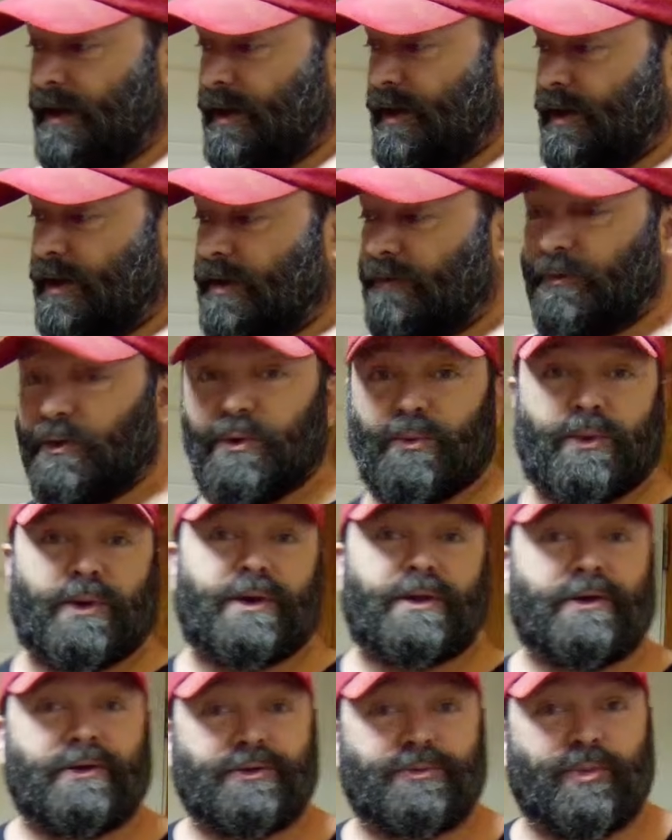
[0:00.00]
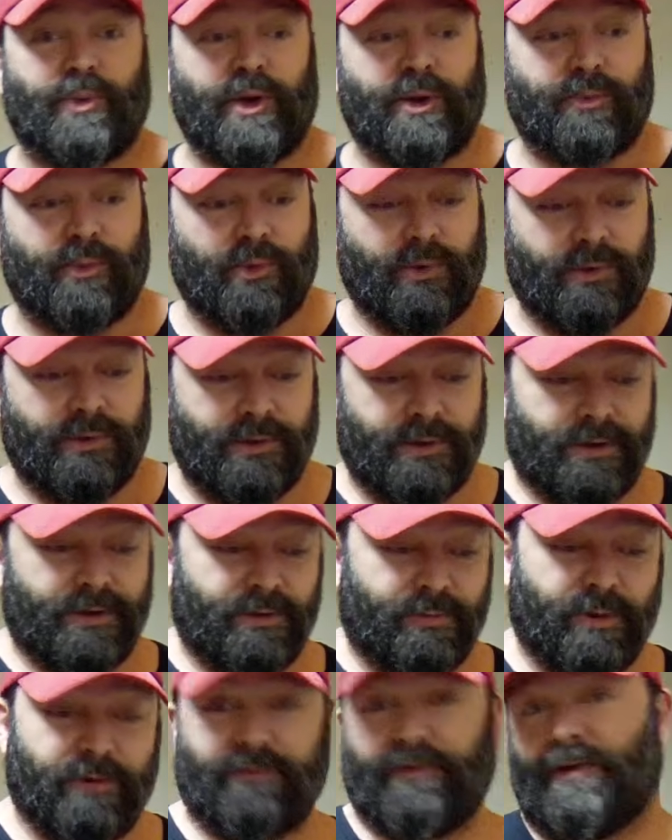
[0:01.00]
If you're one of those people, then do me
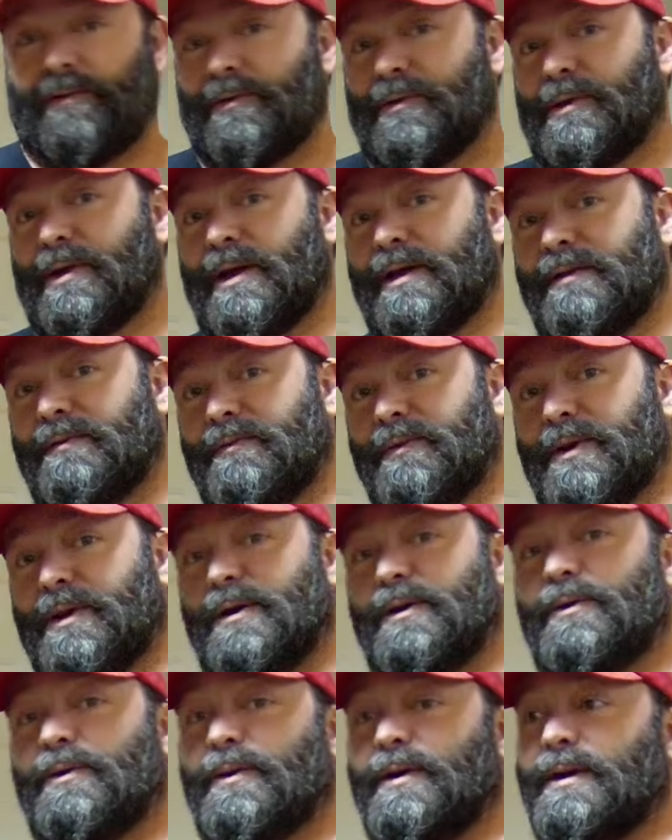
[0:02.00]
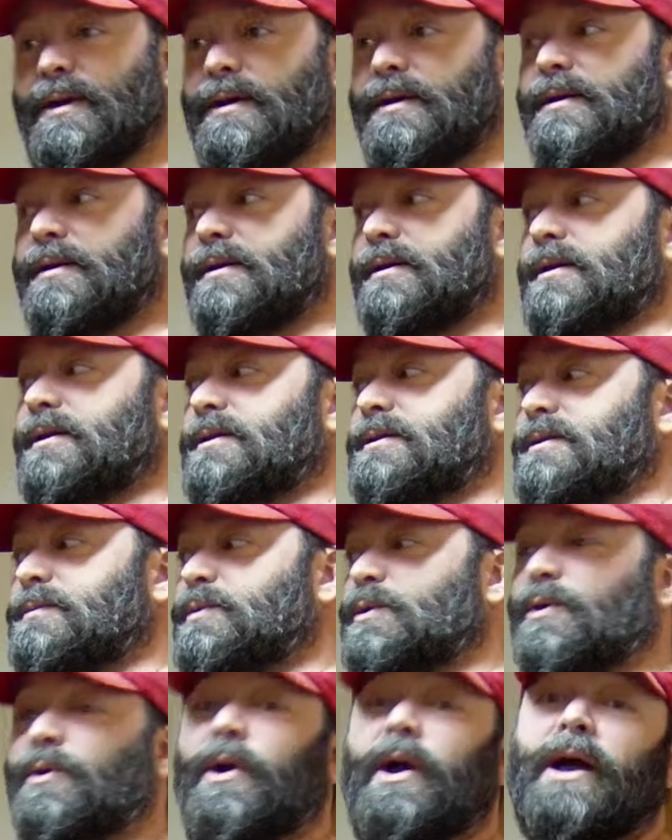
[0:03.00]
a favor and like the video and
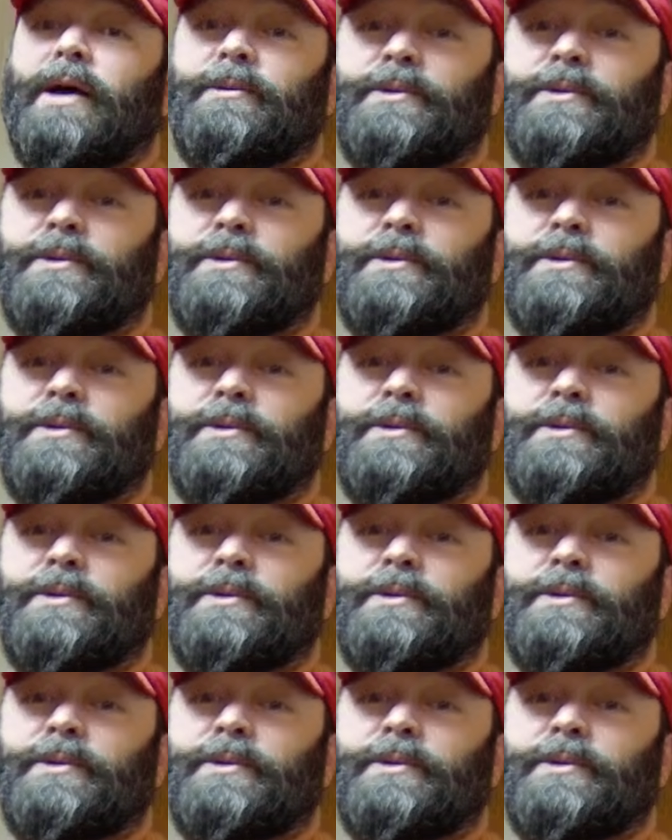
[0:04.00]
subscribe